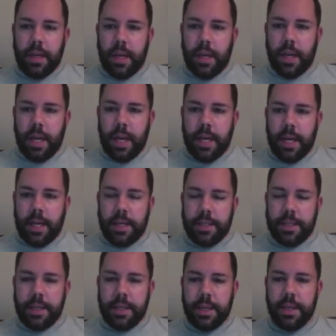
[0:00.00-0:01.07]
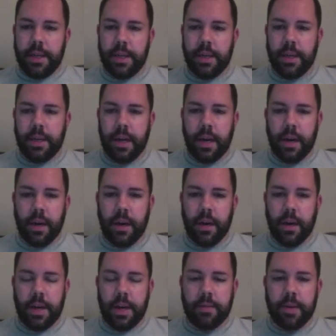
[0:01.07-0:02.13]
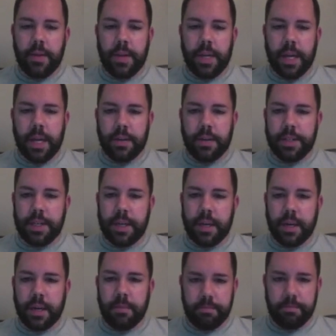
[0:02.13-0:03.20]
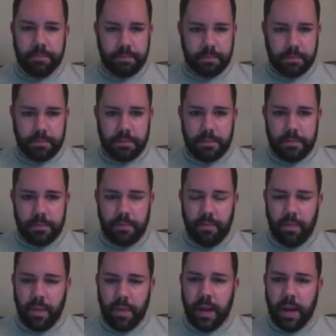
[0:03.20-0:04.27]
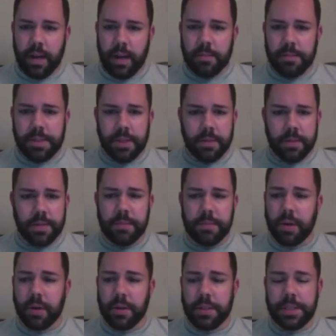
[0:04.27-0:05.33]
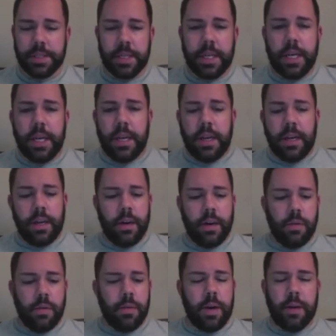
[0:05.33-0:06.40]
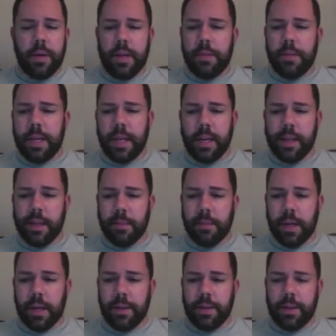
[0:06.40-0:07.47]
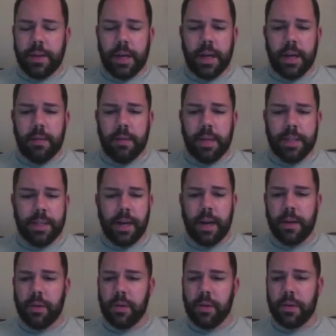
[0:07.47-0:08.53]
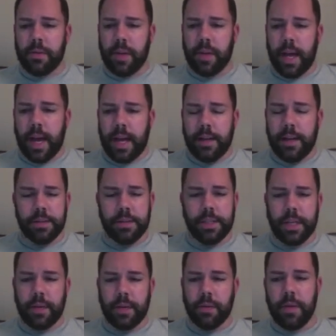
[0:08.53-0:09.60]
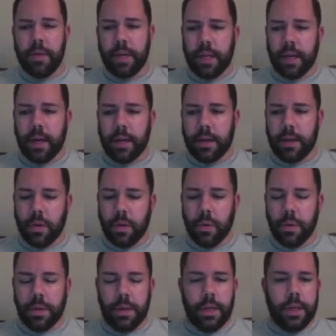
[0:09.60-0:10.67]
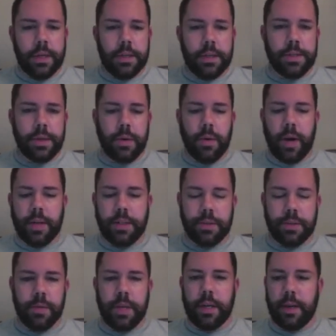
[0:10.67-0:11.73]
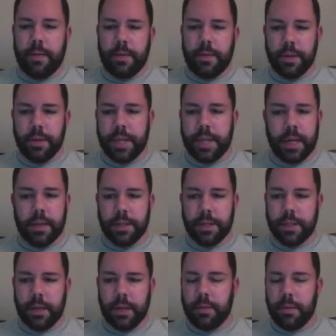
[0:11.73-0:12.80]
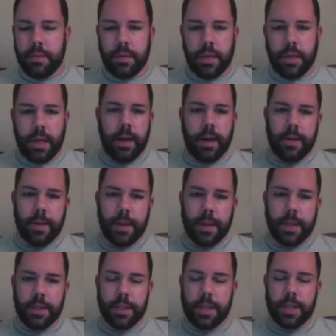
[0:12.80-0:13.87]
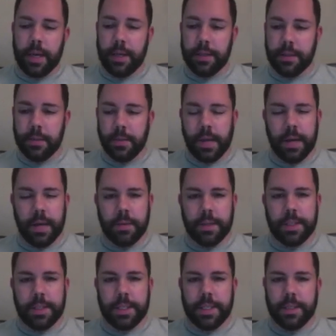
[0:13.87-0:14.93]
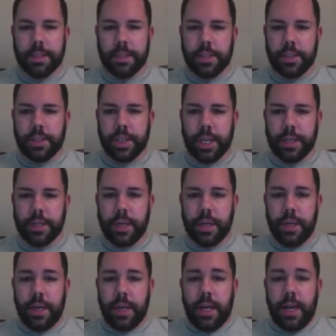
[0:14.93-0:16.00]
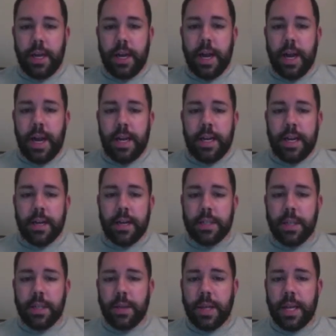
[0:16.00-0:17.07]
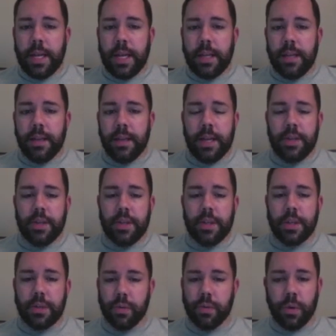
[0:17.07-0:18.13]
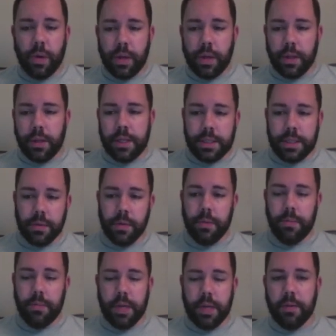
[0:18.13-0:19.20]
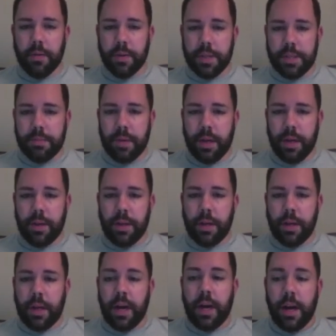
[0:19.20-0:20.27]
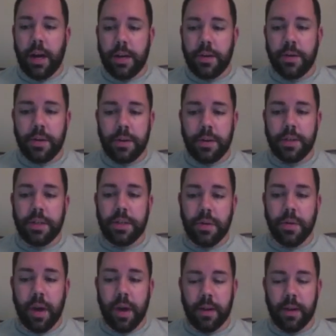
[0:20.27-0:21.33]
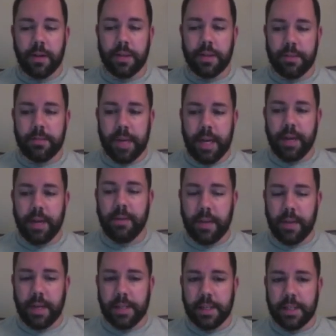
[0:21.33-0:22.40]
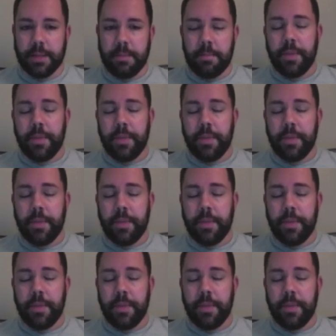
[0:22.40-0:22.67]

And on everything else here, service and parts, right around the beginning of the month, my tire looked flat. It was like right when it got cold. So I just went filled the tires up. I think they just kind of do that when the seasons change. And here's the thing that just royally screwed me over this month: $102 in bank fees.